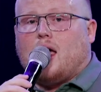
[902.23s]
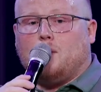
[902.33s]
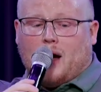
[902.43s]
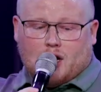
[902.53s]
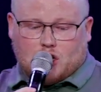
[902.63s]

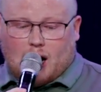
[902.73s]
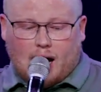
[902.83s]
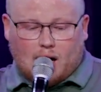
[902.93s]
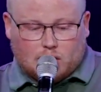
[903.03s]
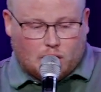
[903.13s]
in my
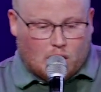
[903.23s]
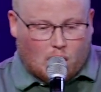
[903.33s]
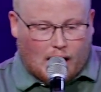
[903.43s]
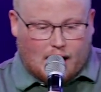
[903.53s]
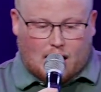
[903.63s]
child. You
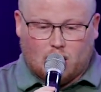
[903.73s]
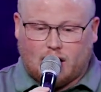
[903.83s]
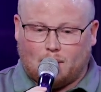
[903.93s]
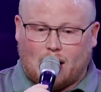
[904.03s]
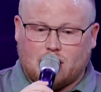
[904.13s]
know, I, I
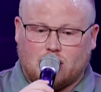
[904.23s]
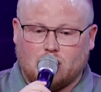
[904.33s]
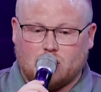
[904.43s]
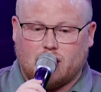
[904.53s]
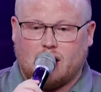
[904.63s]
look at my
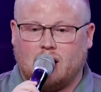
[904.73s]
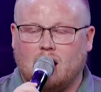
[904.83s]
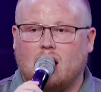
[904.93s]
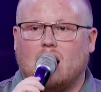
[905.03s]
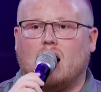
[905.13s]
children, and
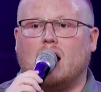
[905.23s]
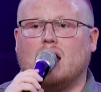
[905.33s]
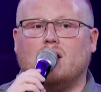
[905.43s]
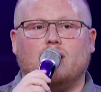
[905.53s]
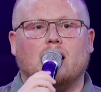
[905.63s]
uh,
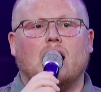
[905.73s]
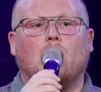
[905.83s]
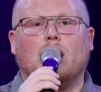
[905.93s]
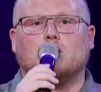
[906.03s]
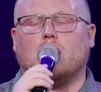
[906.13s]
even
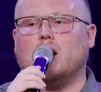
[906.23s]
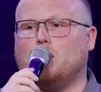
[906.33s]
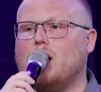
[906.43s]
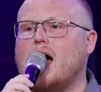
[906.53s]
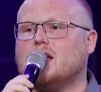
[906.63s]
now I try to
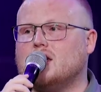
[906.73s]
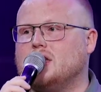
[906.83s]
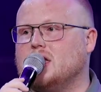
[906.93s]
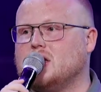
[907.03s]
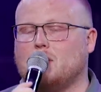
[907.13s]

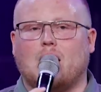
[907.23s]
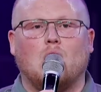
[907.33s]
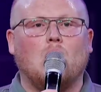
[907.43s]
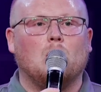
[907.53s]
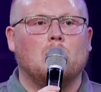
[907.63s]
practice this in my
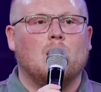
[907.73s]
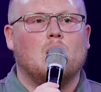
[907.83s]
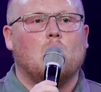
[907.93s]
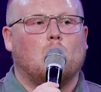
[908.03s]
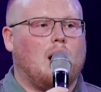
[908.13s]
home,
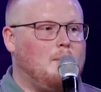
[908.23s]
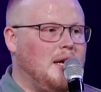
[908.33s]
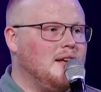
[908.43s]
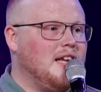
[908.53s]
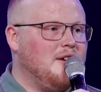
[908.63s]
where I
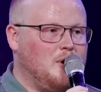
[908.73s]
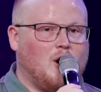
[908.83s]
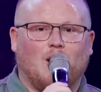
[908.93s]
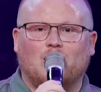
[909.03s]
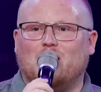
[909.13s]
begin to even
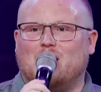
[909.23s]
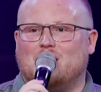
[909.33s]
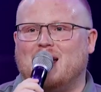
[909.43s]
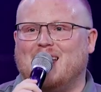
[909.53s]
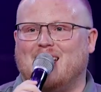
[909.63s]
honor
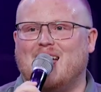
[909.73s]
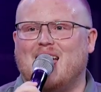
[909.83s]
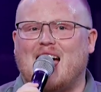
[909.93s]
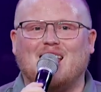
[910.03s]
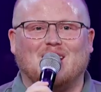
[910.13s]
them
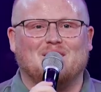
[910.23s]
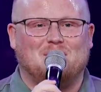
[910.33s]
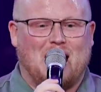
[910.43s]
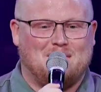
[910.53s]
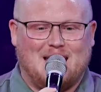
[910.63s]
at their
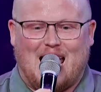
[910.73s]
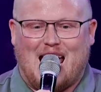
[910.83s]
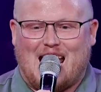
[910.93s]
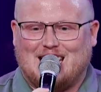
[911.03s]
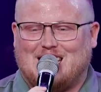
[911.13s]
baby
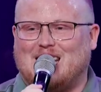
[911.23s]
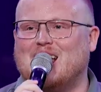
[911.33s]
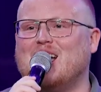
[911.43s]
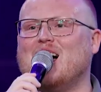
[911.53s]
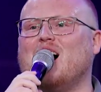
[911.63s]
age
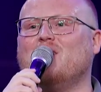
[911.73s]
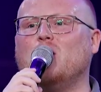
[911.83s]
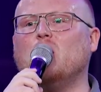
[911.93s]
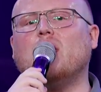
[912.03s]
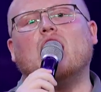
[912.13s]

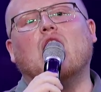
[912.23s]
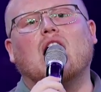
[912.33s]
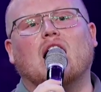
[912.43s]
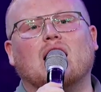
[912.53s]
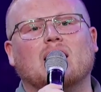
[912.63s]
of who they
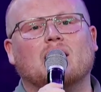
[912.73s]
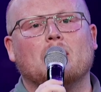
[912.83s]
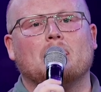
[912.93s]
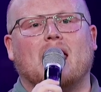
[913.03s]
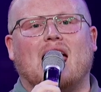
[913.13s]
are.
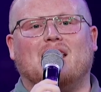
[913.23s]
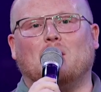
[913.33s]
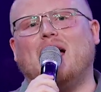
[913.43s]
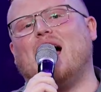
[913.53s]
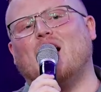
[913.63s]
And
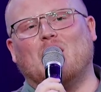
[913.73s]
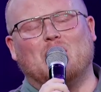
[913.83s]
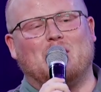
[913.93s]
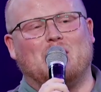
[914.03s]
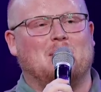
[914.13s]
the way I
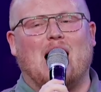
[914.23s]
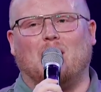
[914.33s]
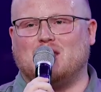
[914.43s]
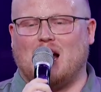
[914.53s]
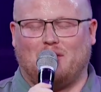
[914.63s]
honor them
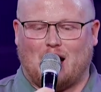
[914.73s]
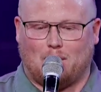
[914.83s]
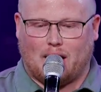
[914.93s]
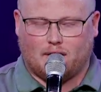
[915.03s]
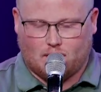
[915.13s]
now, it's not that
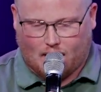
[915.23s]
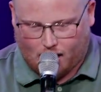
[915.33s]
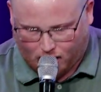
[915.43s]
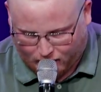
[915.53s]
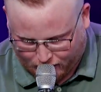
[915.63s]
I'm like,
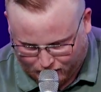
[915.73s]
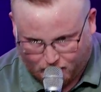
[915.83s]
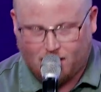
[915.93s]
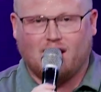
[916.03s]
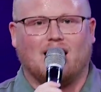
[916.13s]
I honor
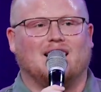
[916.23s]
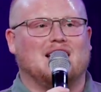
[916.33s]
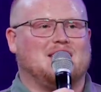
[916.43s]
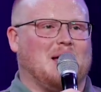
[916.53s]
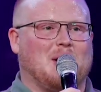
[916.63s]
you like
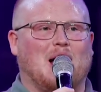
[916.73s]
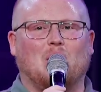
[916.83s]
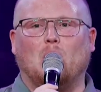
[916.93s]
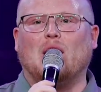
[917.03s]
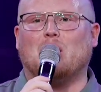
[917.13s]
this. I'm
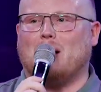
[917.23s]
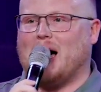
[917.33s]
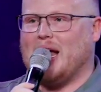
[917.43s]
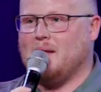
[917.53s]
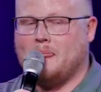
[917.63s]
not weird
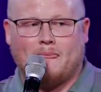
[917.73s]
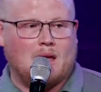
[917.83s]
about it.